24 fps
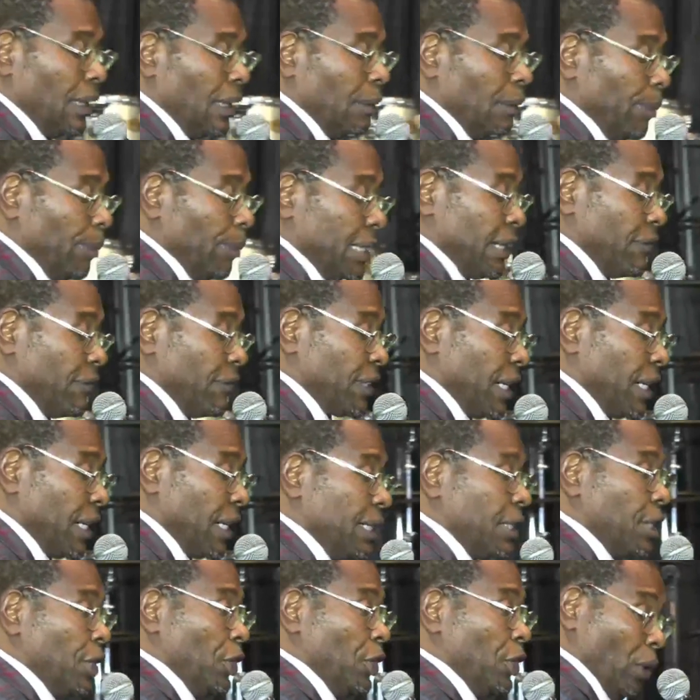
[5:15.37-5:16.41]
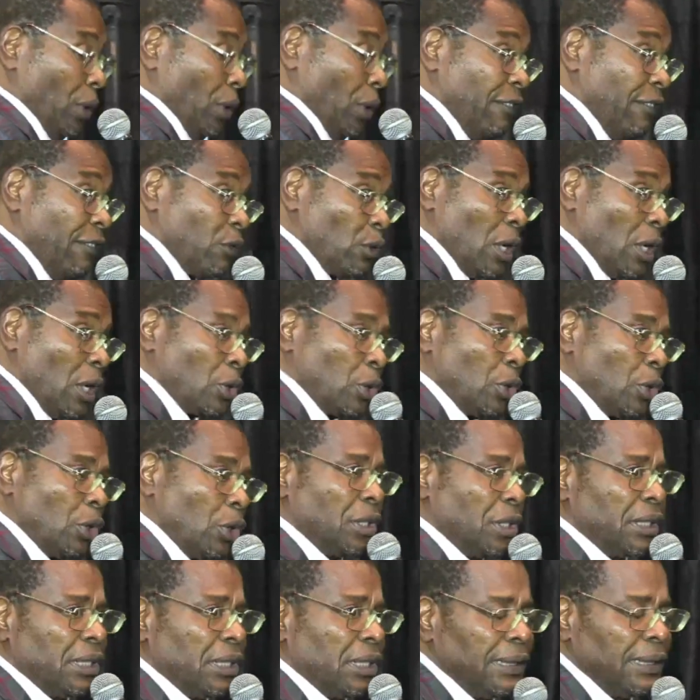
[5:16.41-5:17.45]
But after that, he knew I have to ask
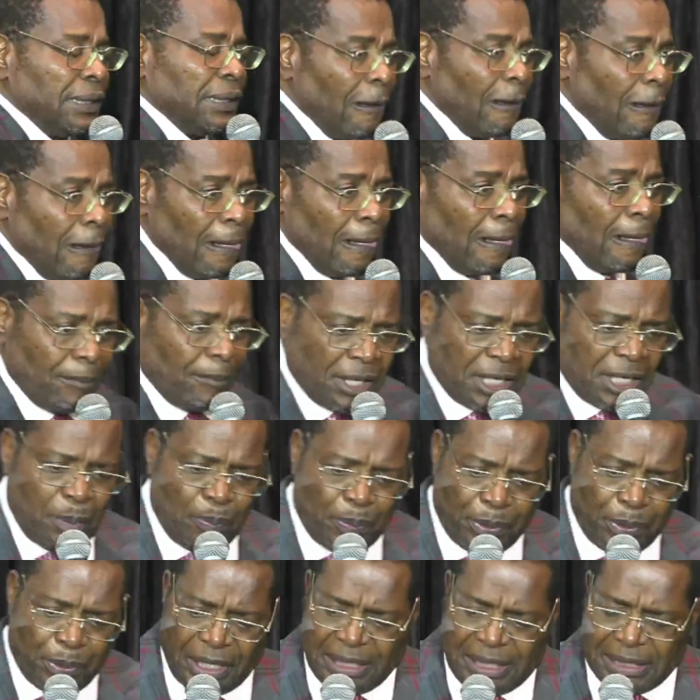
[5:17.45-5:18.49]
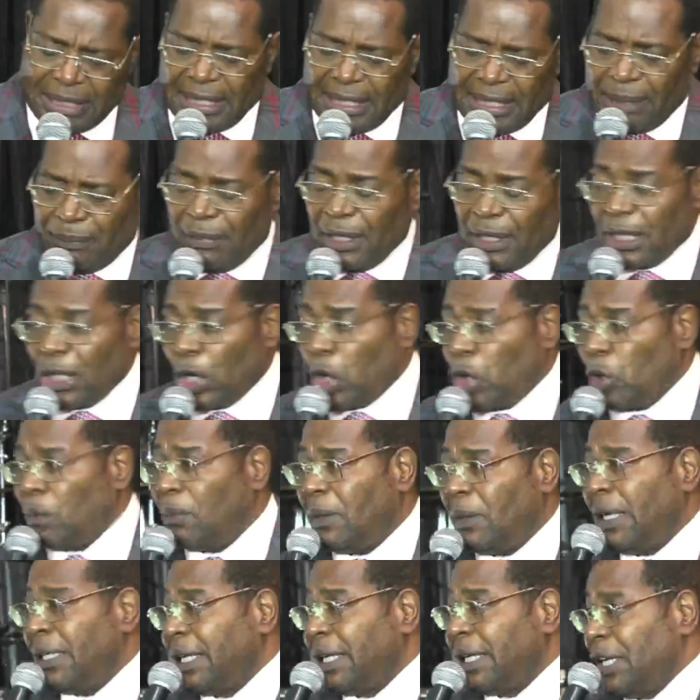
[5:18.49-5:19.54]
God. But he prayed and he met the
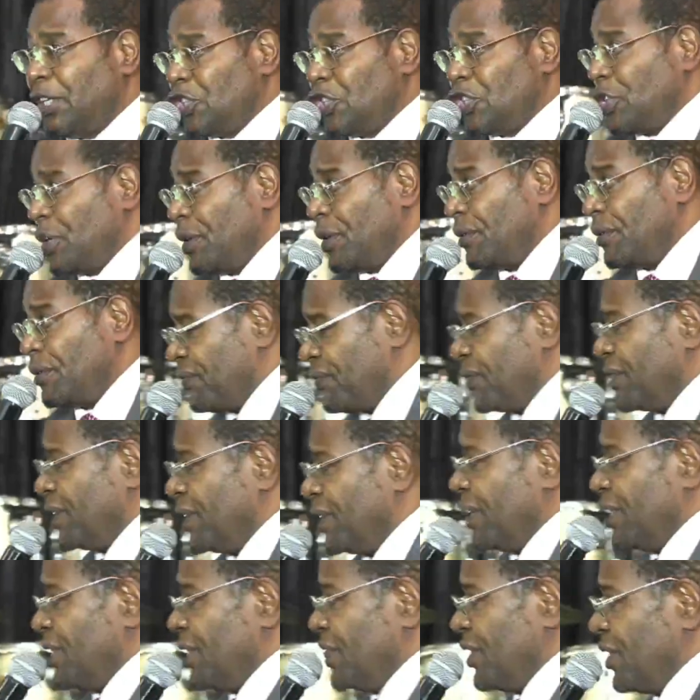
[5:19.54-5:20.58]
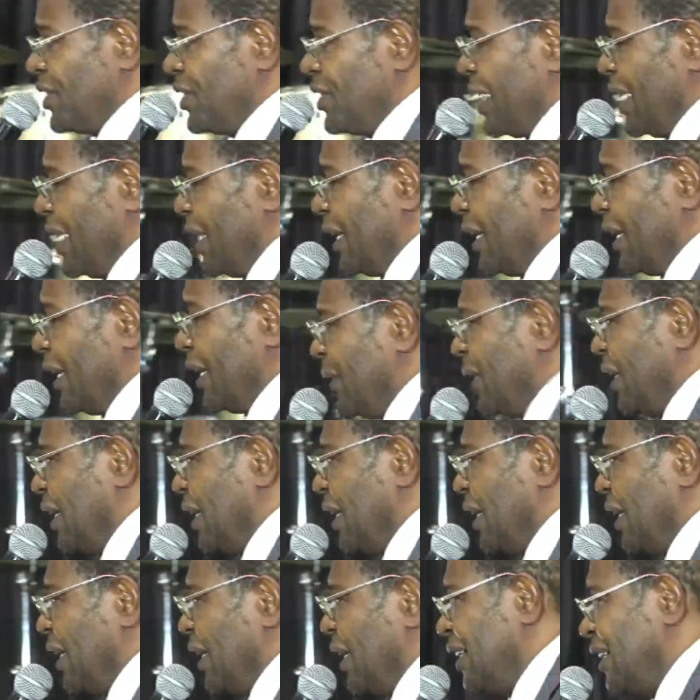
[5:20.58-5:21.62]
commander in chief. Hallelujah.
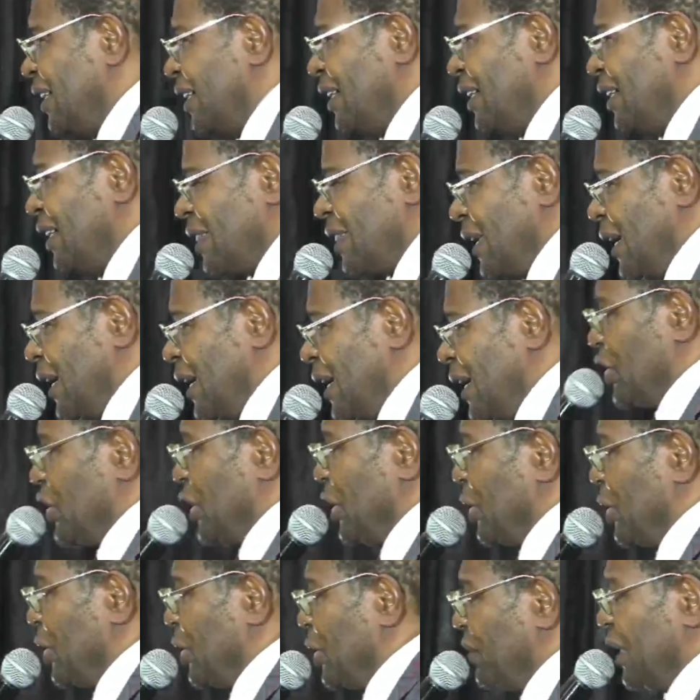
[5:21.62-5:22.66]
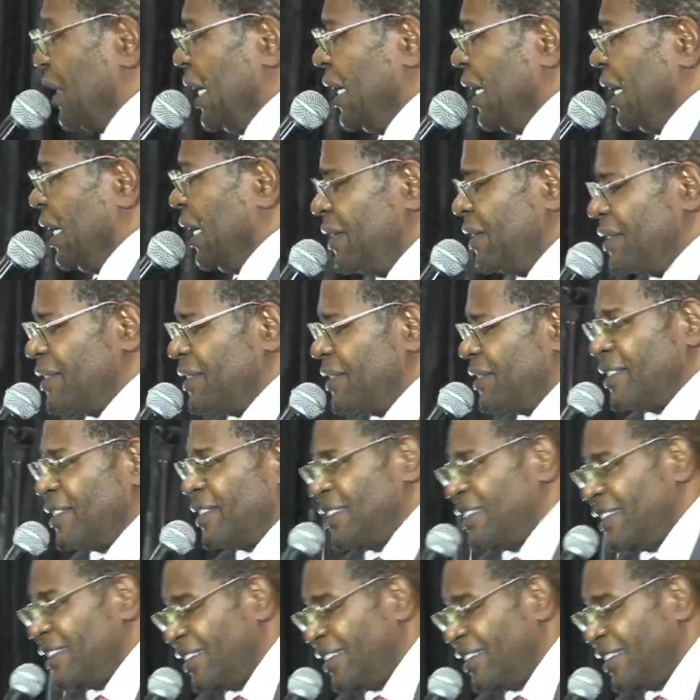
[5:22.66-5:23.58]
The ancient of days.